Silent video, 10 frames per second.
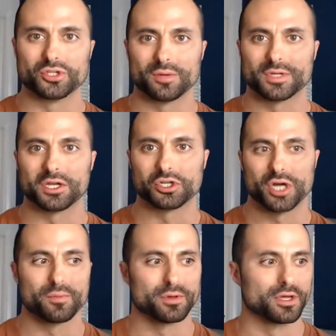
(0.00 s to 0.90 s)
you jumped on a
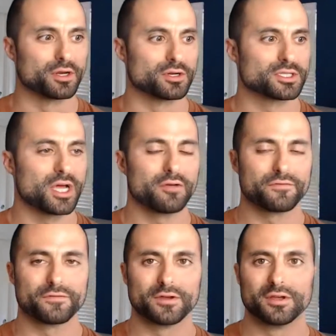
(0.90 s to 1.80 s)
trampoline
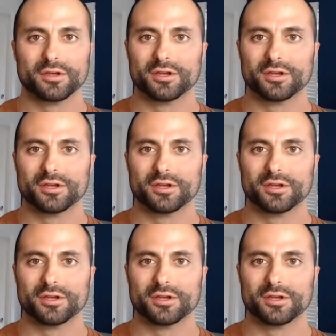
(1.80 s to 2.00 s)
yourself,